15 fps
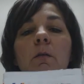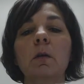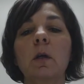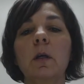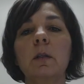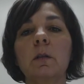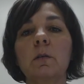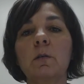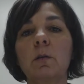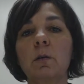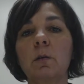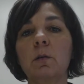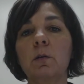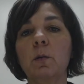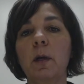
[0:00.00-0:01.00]
to get
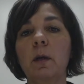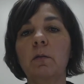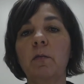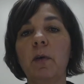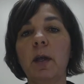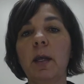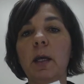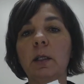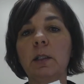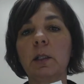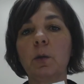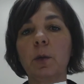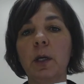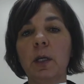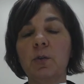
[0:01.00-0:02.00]
to a
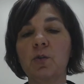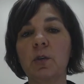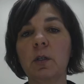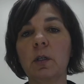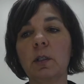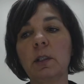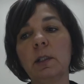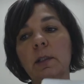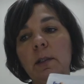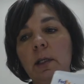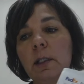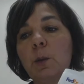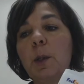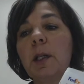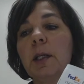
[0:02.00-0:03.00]
FedEx location as
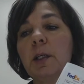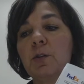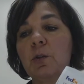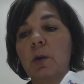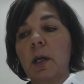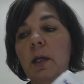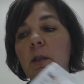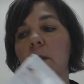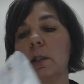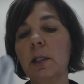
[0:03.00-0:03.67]
quickly as you can.